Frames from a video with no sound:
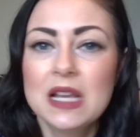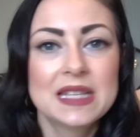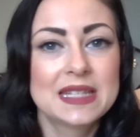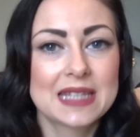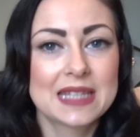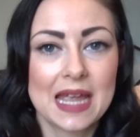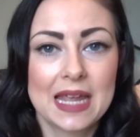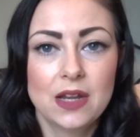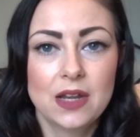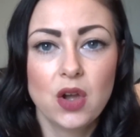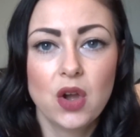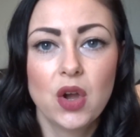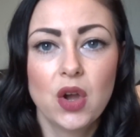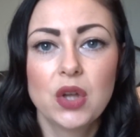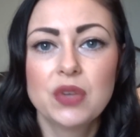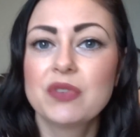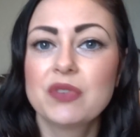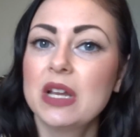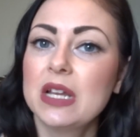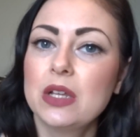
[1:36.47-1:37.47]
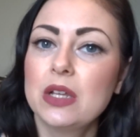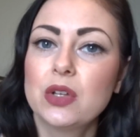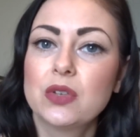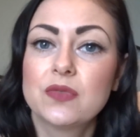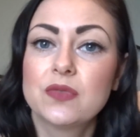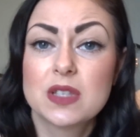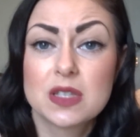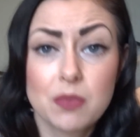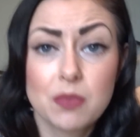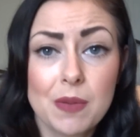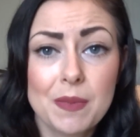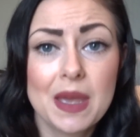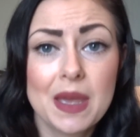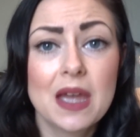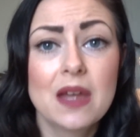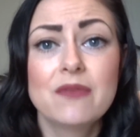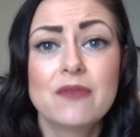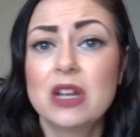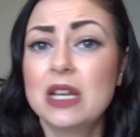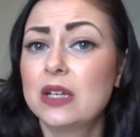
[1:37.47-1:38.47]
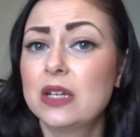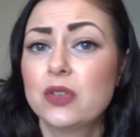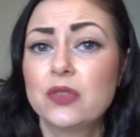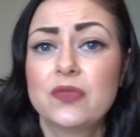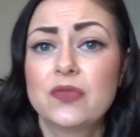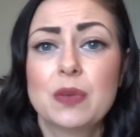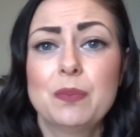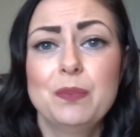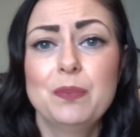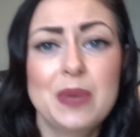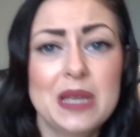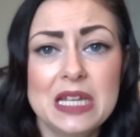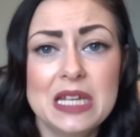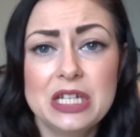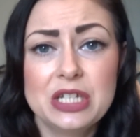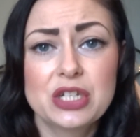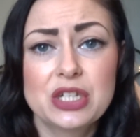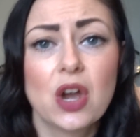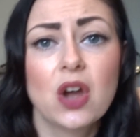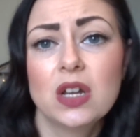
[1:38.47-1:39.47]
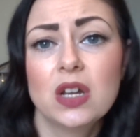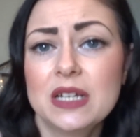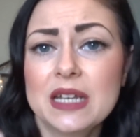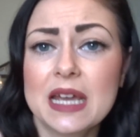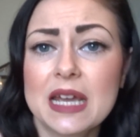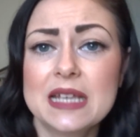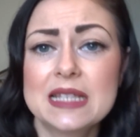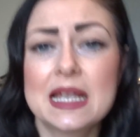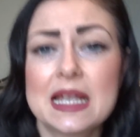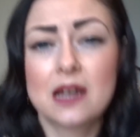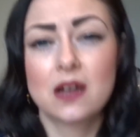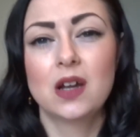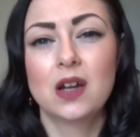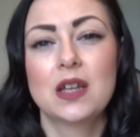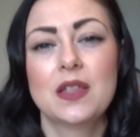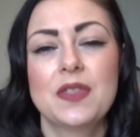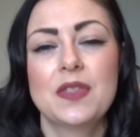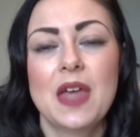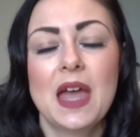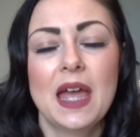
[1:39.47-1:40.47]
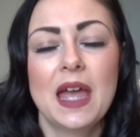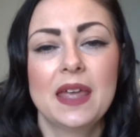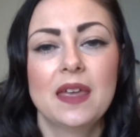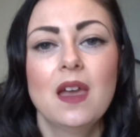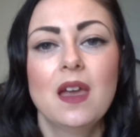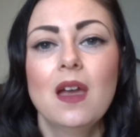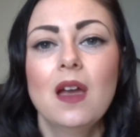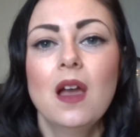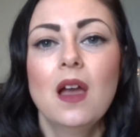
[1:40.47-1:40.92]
staying on, really good for swimming, really good for beach, holidays, that kind of thing.